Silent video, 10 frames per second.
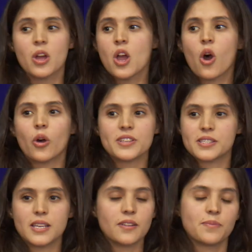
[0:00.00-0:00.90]
Or
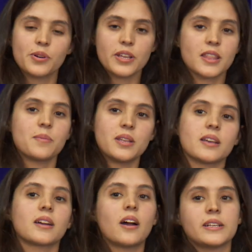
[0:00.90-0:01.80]
instead of putting them in the
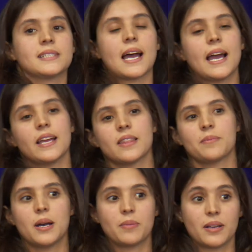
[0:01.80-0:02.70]
car and tying them
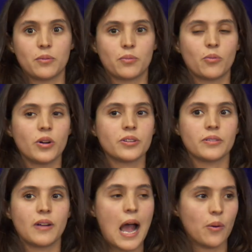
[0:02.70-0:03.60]
up, I wonder
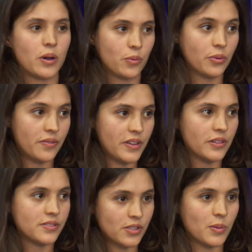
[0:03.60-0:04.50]
how I would feel
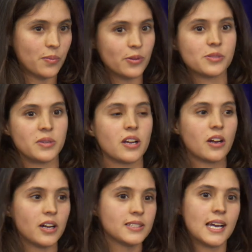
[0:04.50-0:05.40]
if someone puts me in a
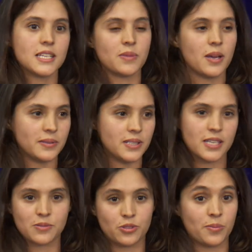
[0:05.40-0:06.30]
car and ties me up and
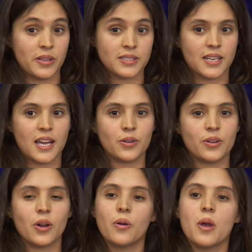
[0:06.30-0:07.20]
takes me to a place that I don't
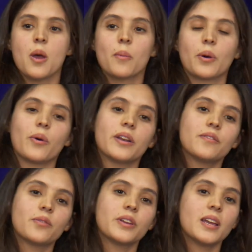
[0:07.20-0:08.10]
know. But what
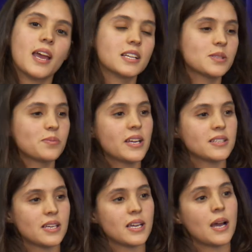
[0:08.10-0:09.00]
if we explain,
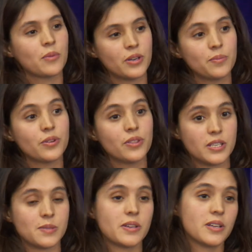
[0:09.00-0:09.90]
say, I'm going to put
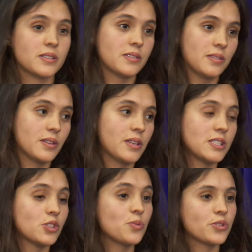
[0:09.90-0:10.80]
this because
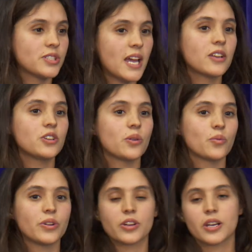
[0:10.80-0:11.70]
it's to protect you, and
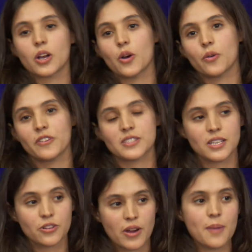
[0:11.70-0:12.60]
we're going to go
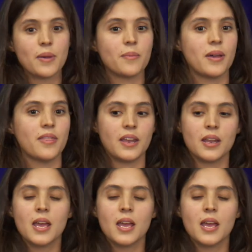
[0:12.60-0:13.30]
visit grandmama, and then